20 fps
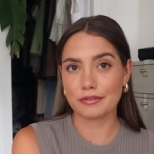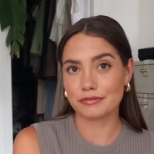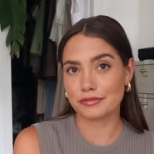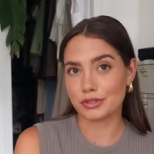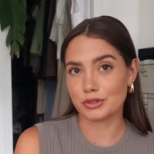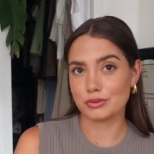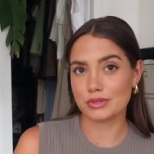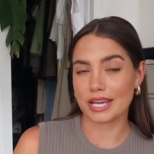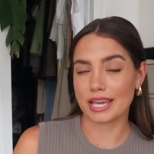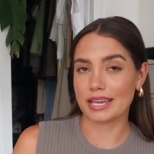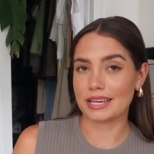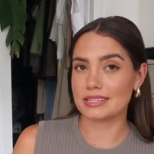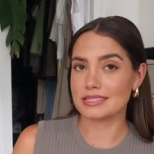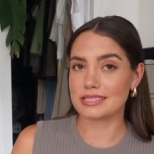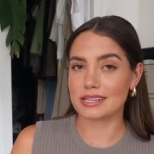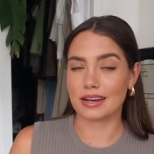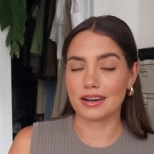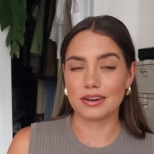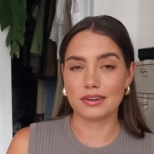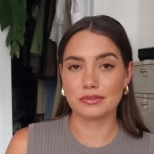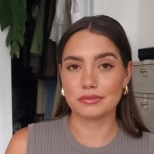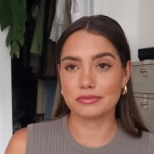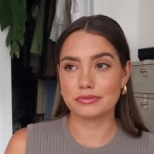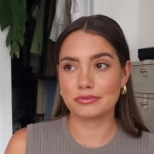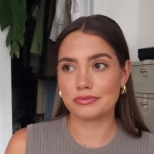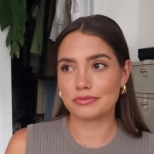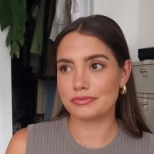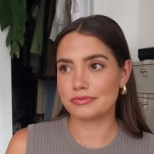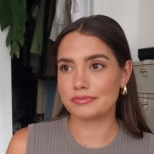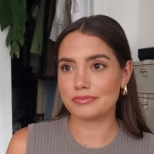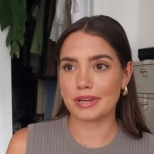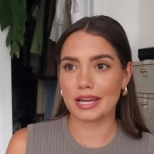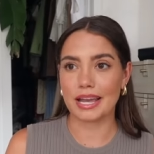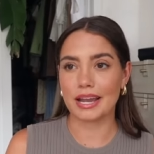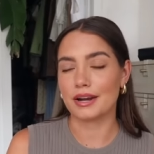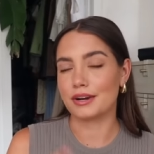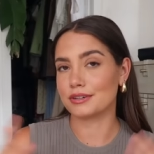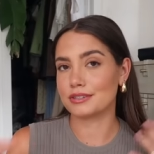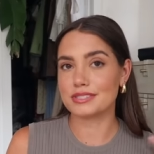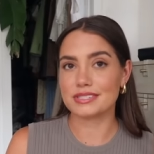a few days of
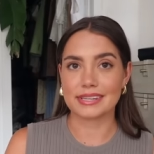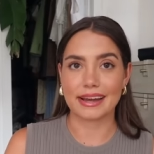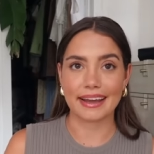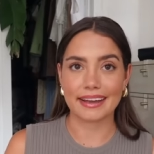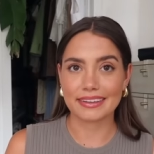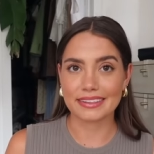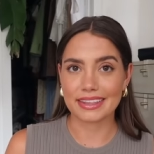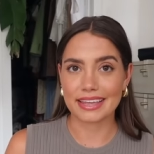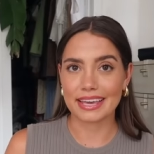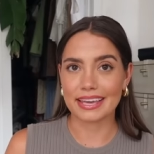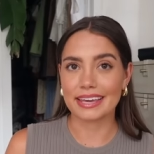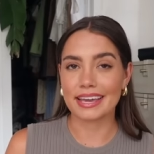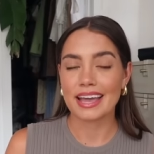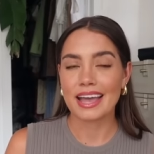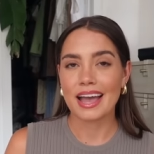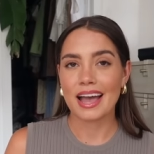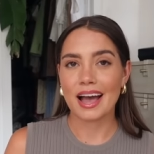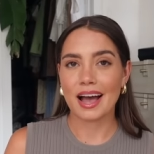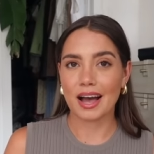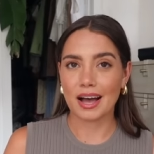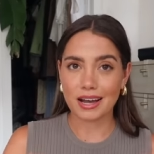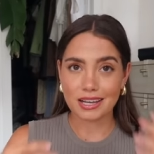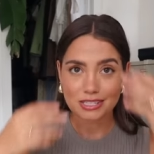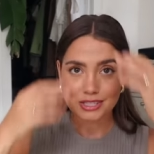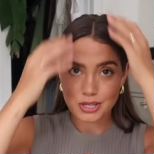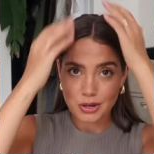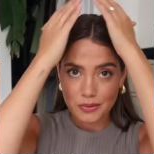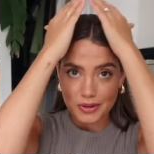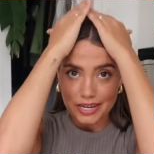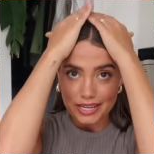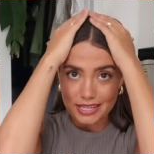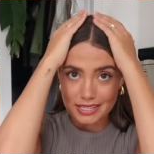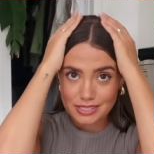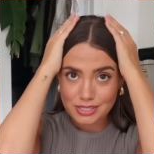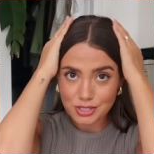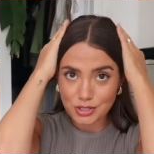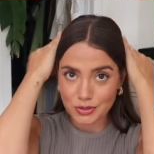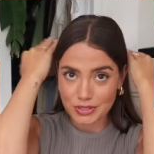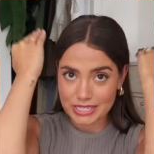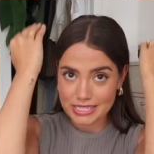hairstyling. Uh, so it
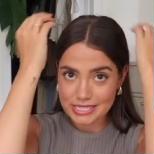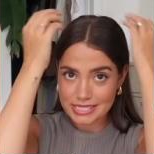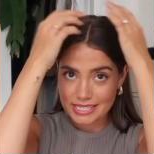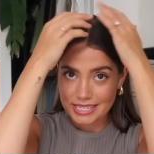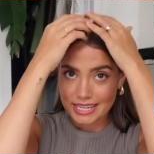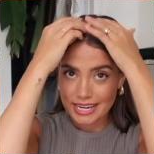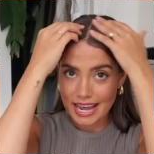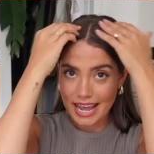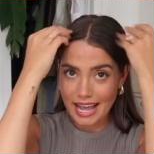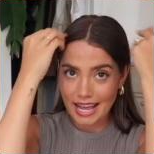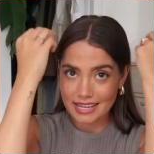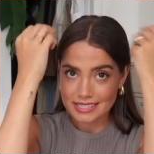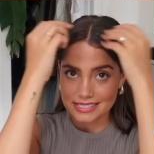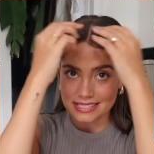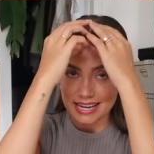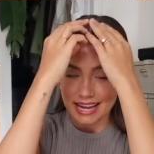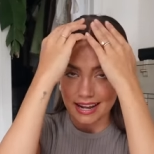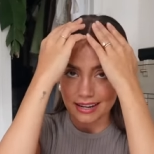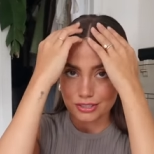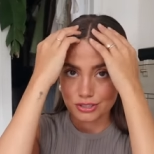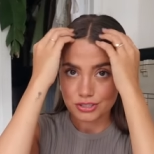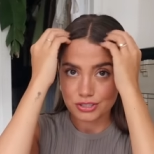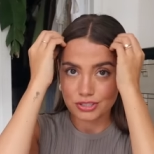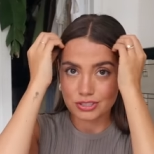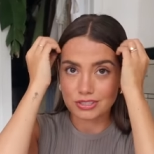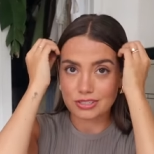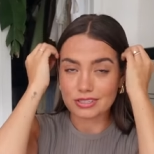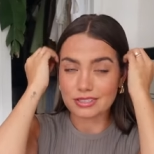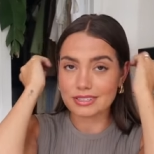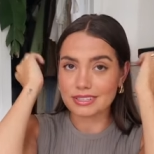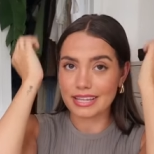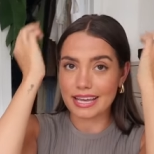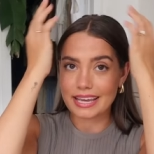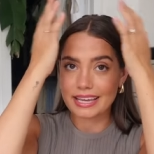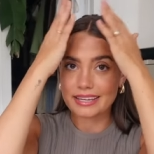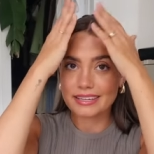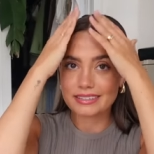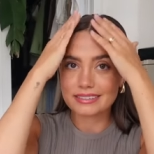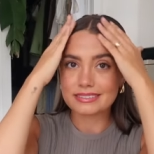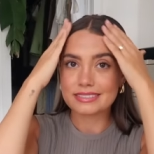is greasy, it has an actual
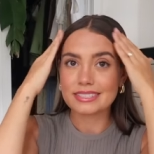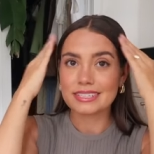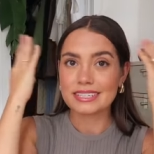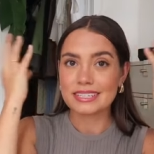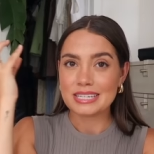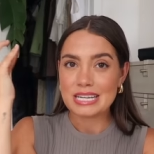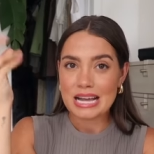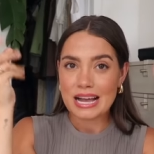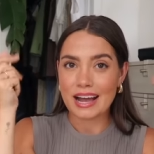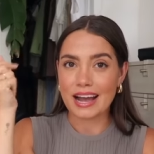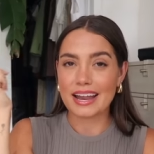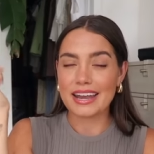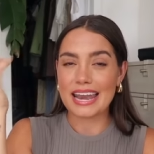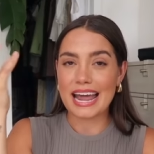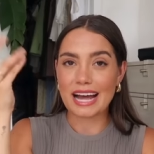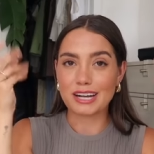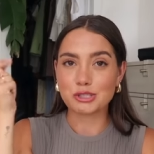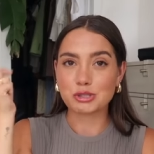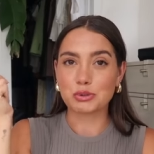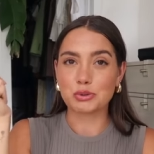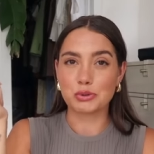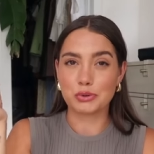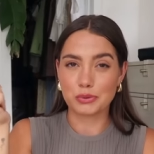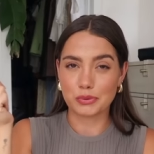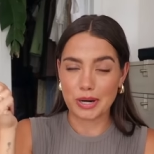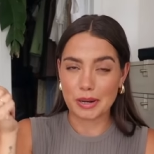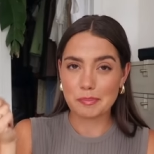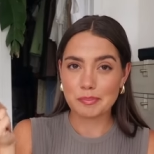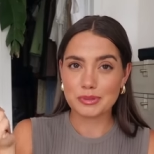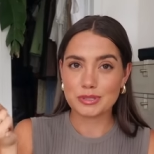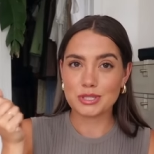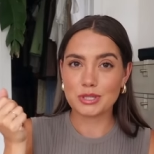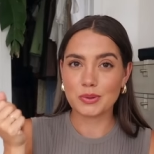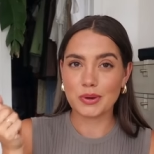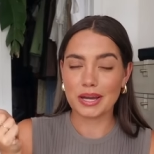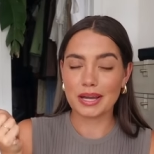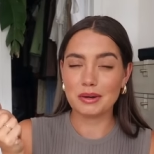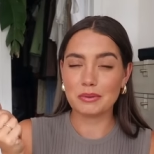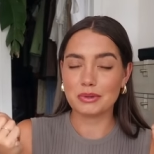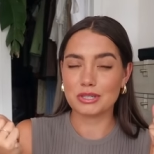like a natural grip to
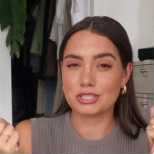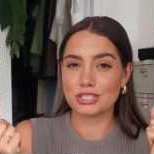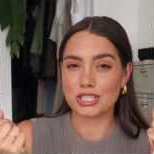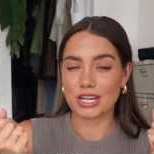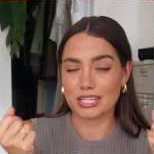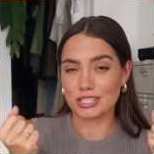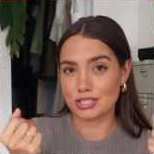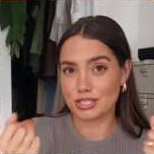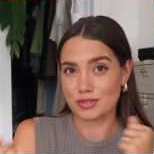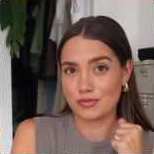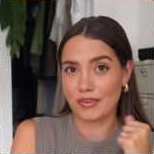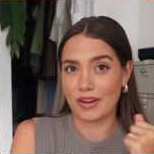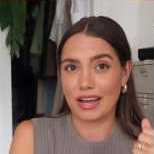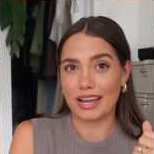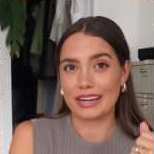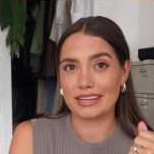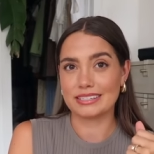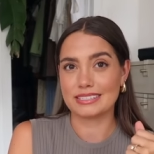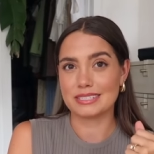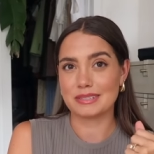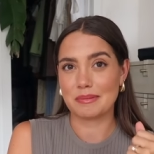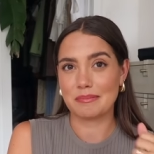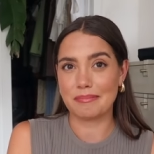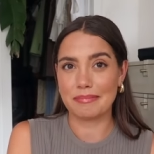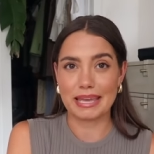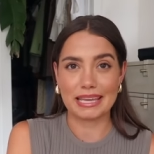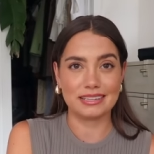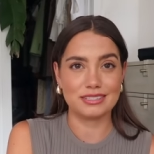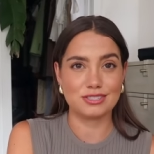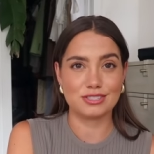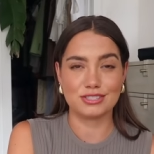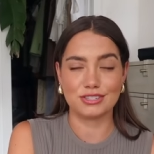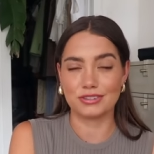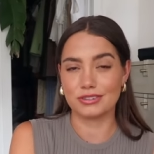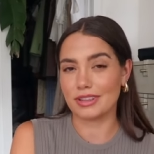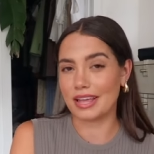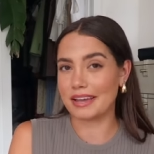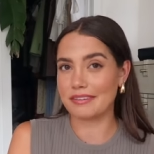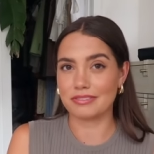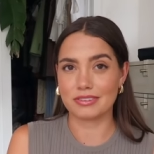it, which I just find makes
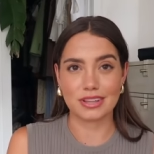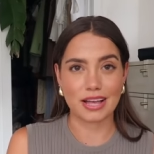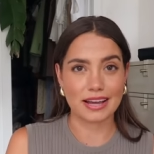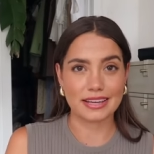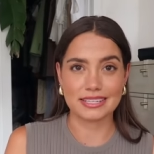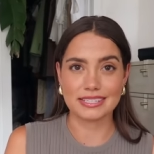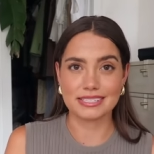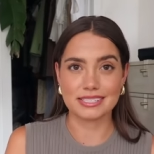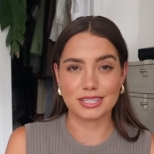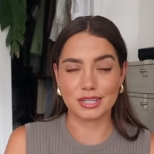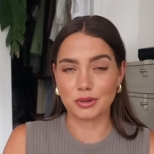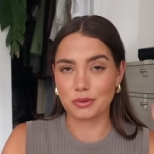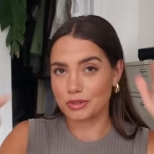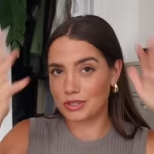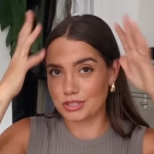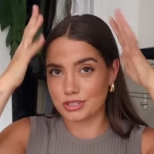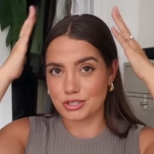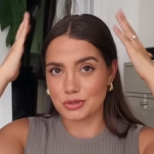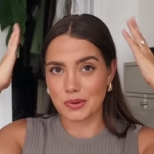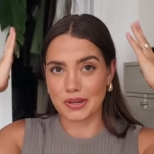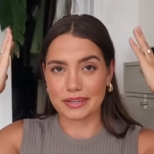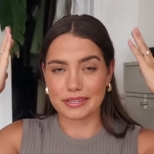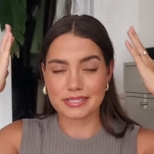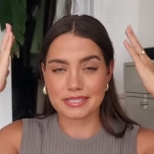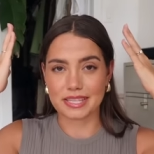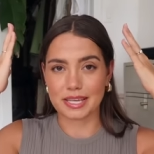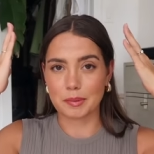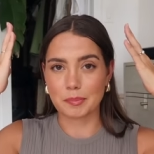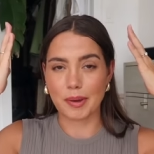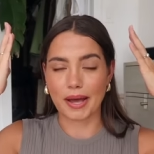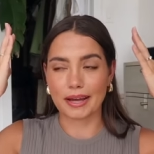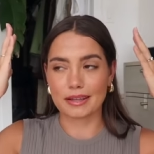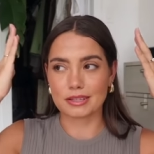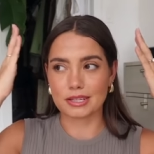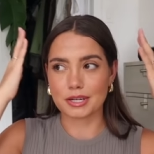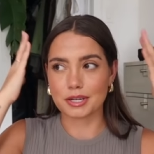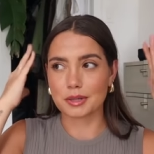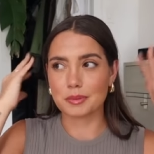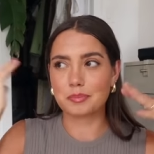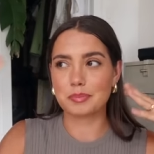your life a lot easier when you're doing a slick back
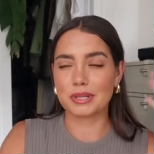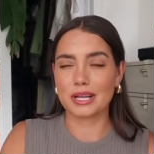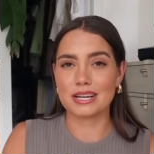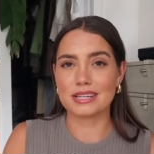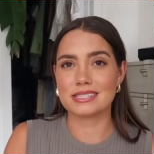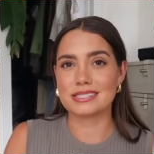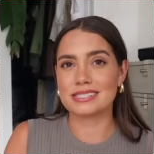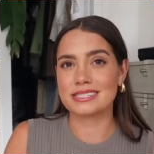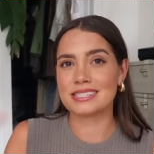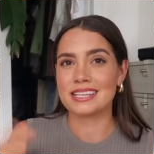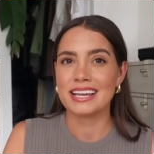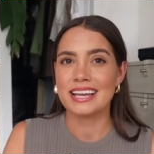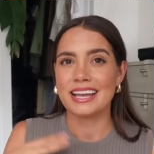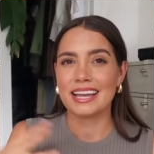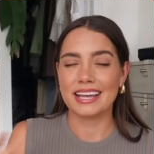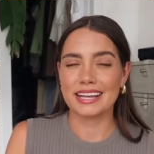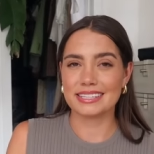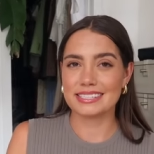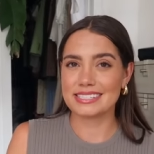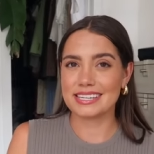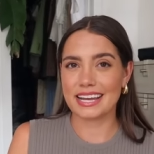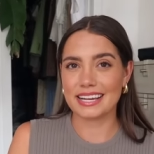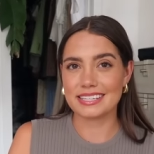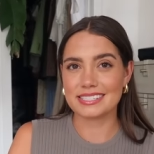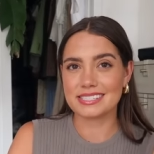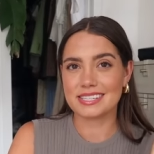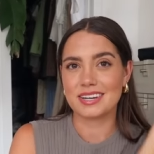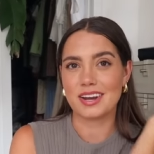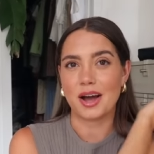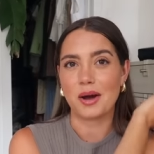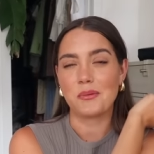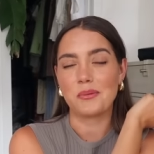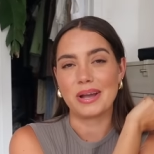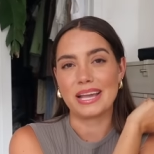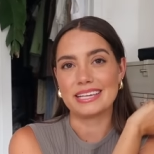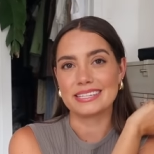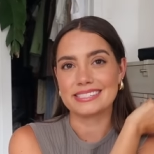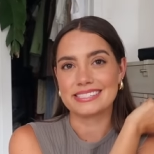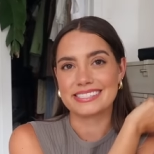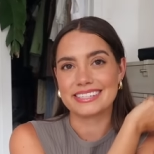look. Plus, it's nice to not
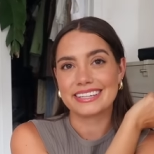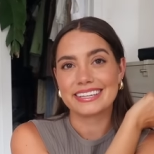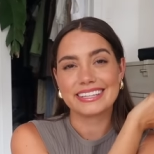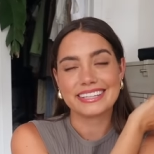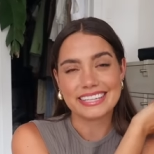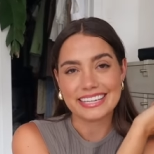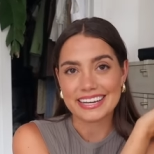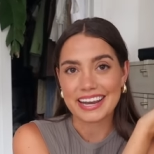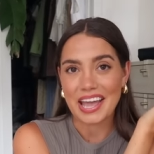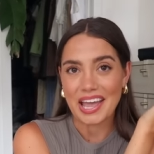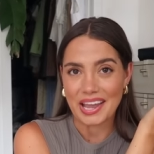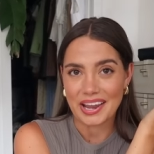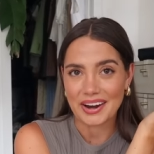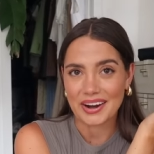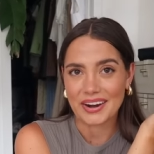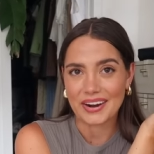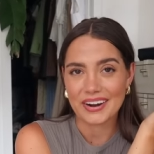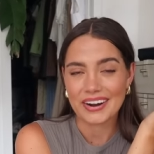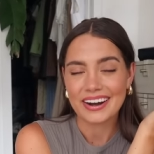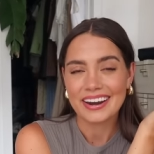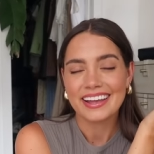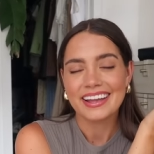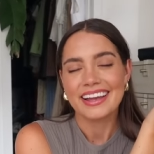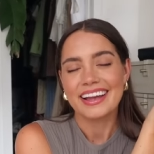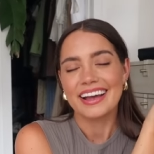waste clean hair.